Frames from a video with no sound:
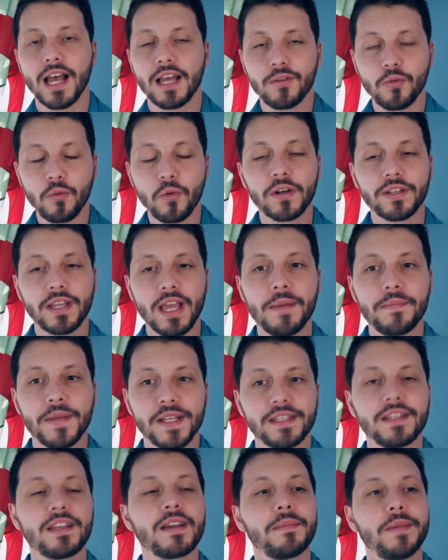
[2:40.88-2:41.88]
The word
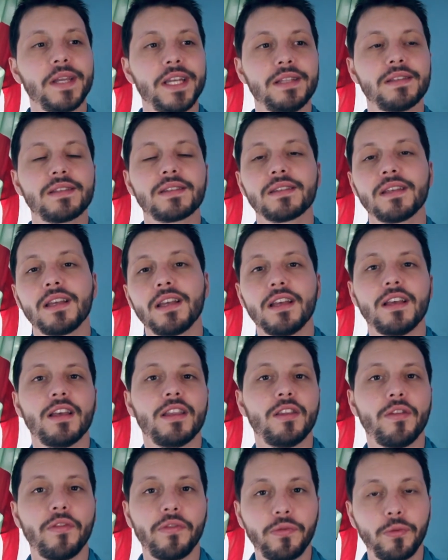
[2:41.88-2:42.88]
Amazigh means
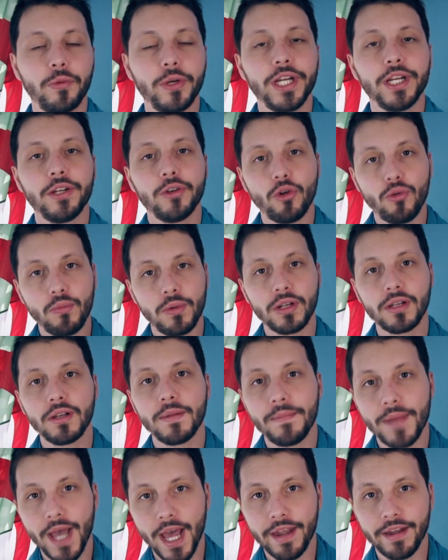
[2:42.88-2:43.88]
the free noble
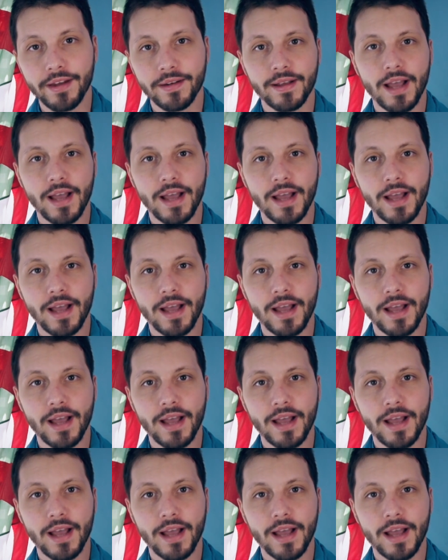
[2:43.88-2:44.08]
man,